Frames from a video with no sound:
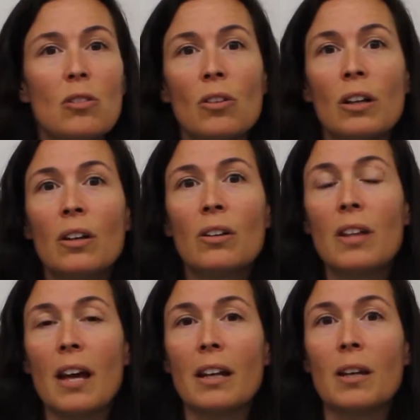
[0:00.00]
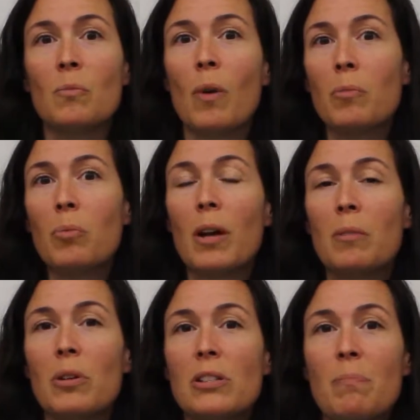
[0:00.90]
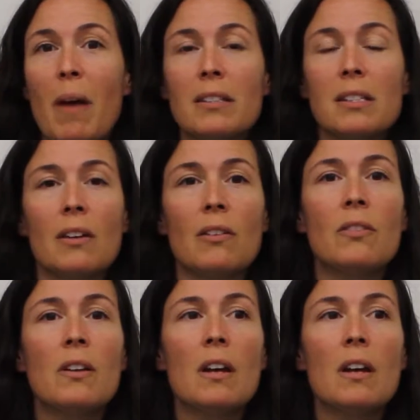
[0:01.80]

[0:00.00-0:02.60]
earlier that in 1 point perspective,